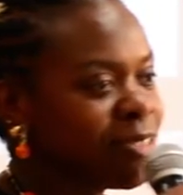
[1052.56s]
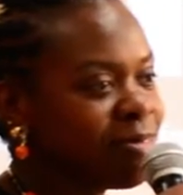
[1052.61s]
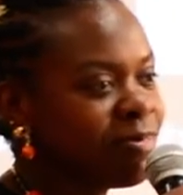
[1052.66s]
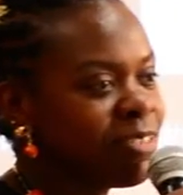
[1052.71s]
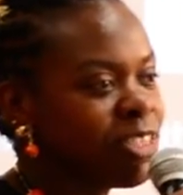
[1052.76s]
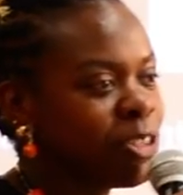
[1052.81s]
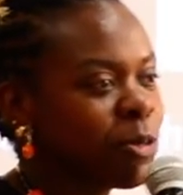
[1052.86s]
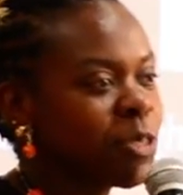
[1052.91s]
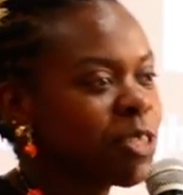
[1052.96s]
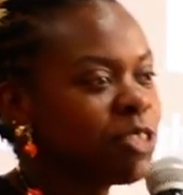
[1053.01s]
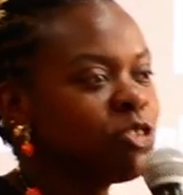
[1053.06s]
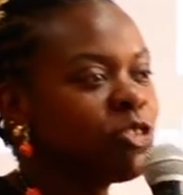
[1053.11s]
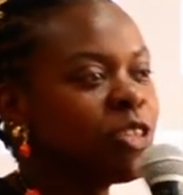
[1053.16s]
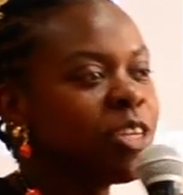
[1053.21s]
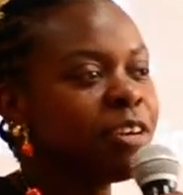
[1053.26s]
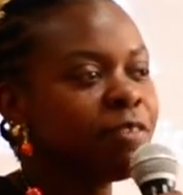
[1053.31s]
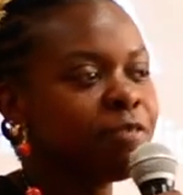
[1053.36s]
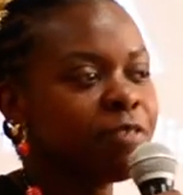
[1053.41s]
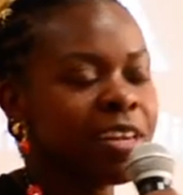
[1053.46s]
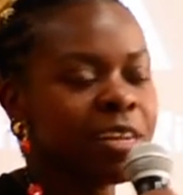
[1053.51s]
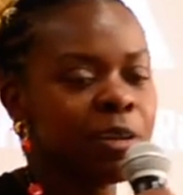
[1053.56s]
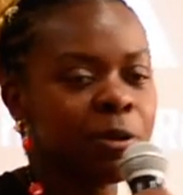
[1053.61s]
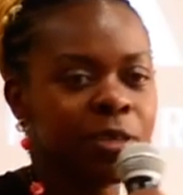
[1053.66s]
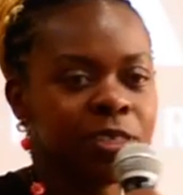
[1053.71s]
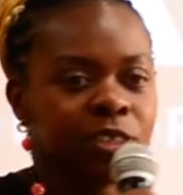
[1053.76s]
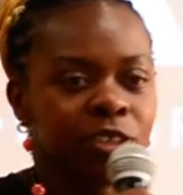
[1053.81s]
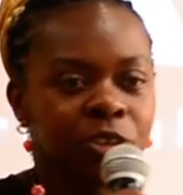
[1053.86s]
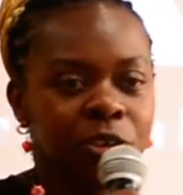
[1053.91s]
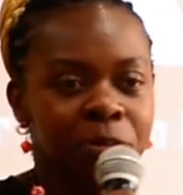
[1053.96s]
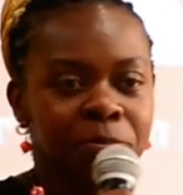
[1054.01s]
she was a junior fellow
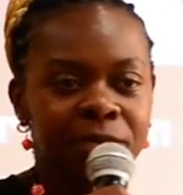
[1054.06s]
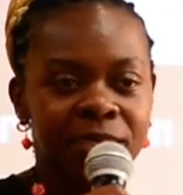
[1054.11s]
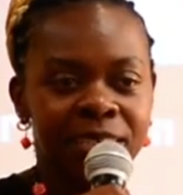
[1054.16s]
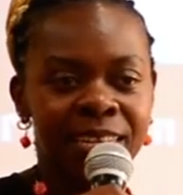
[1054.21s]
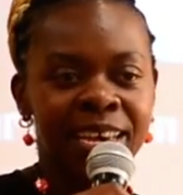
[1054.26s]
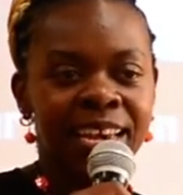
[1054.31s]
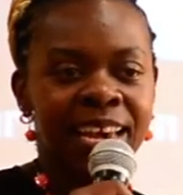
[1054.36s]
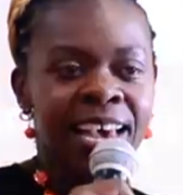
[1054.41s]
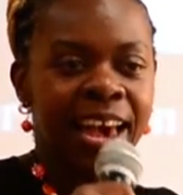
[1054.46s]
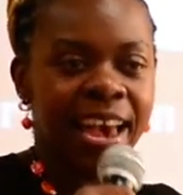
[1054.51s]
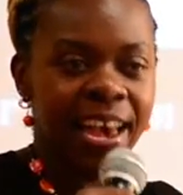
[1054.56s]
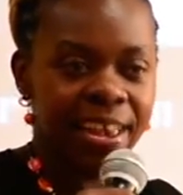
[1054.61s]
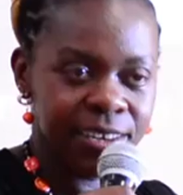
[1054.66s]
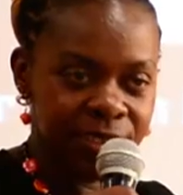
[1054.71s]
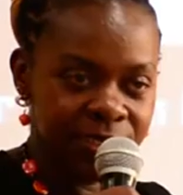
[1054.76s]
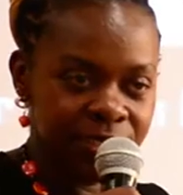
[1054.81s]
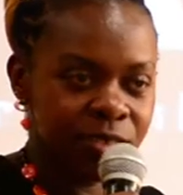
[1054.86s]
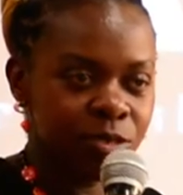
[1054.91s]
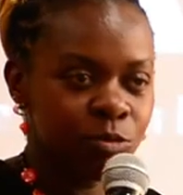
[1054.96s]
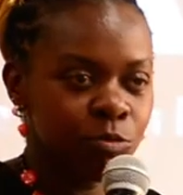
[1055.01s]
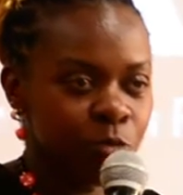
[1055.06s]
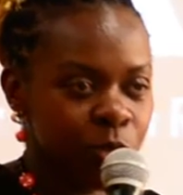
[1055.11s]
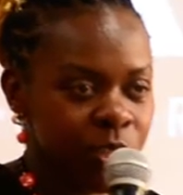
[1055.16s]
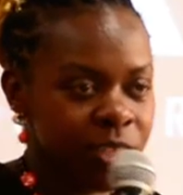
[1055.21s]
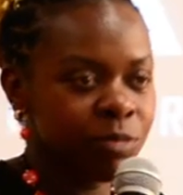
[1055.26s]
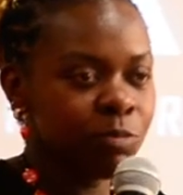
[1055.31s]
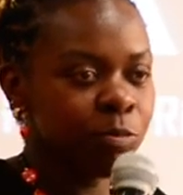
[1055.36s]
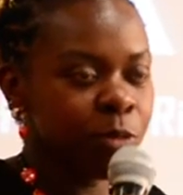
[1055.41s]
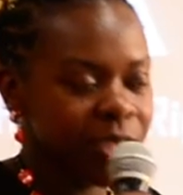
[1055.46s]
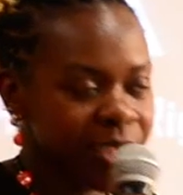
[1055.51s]
at CHRIPS, and
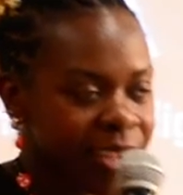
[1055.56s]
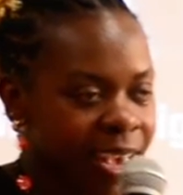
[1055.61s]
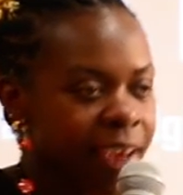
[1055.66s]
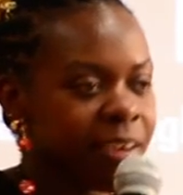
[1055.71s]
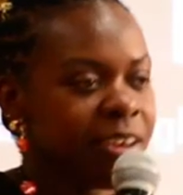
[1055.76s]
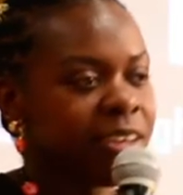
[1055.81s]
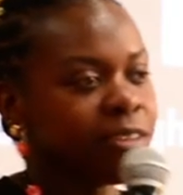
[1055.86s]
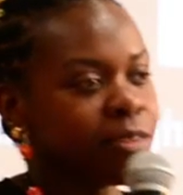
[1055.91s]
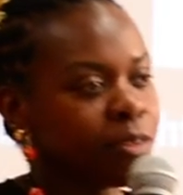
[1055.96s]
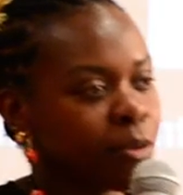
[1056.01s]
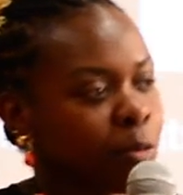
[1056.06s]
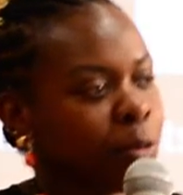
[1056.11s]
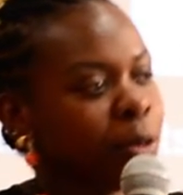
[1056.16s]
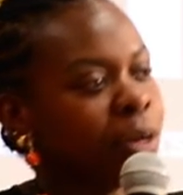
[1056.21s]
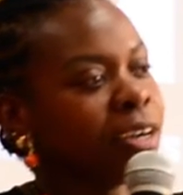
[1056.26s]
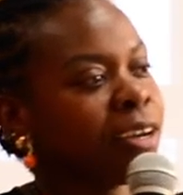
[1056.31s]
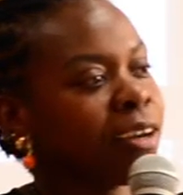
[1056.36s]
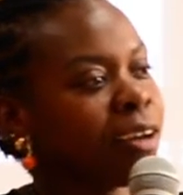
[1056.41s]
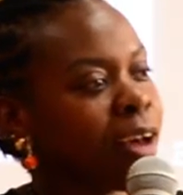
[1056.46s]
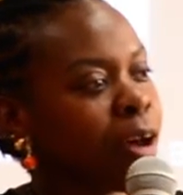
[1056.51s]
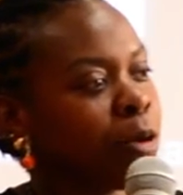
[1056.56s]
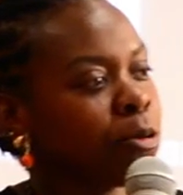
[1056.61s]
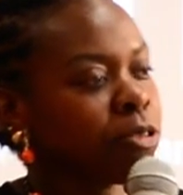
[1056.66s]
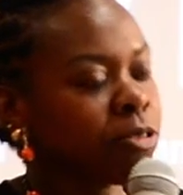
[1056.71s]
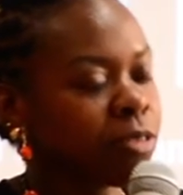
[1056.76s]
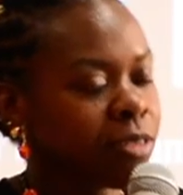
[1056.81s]
we'd carried the work out,